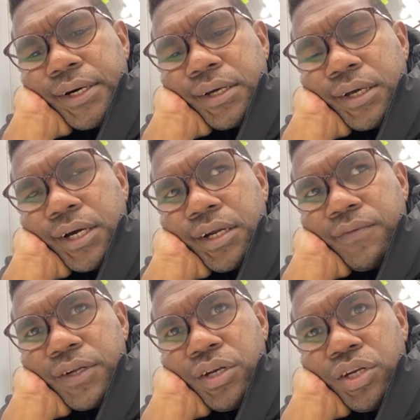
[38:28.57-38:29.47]
kind of
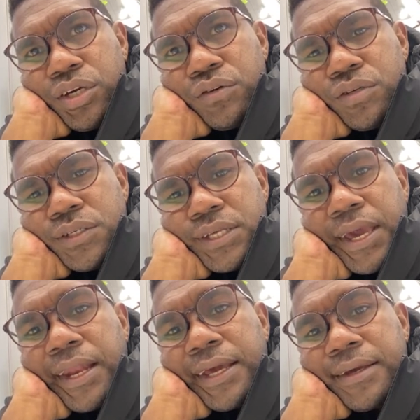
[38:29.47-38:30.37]
a new
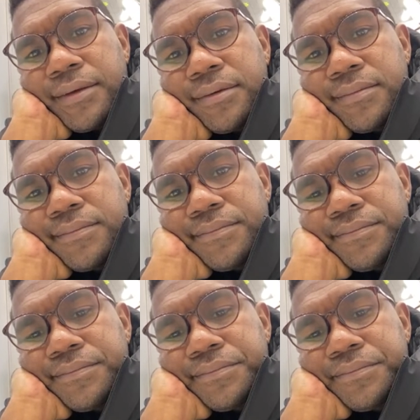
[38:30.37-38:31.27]
sailing
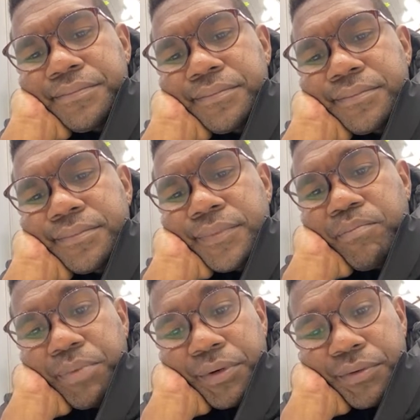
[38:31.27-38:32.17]

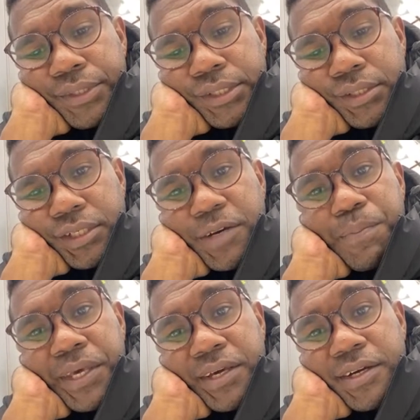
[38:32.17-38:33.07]
boat that
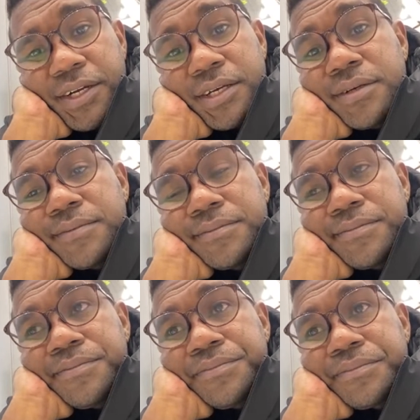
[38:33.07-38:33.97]
appeared
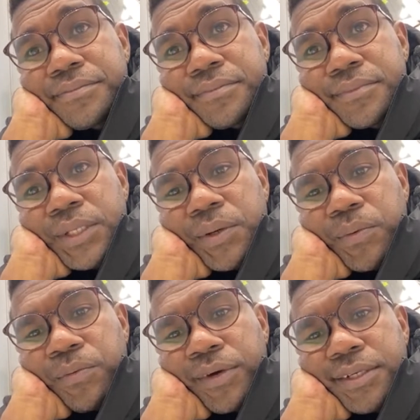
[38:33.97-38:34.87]

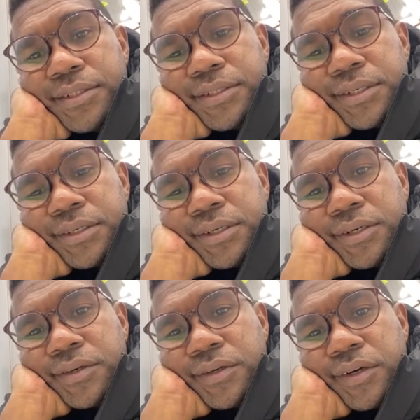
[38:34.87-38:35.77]
with
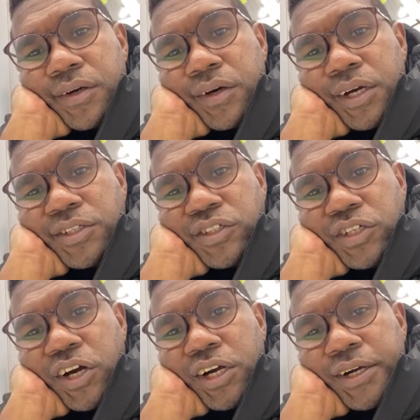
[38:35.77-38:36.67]
a
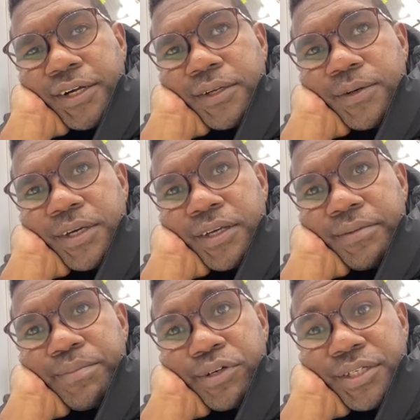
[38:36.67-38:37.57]
darker looking
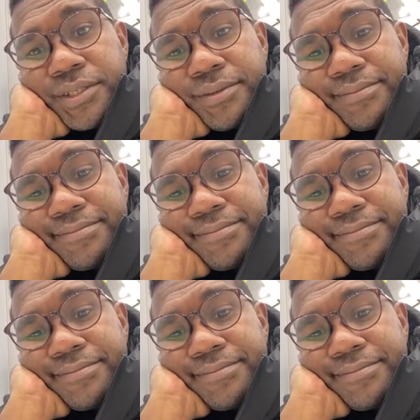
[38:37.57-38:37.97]
person.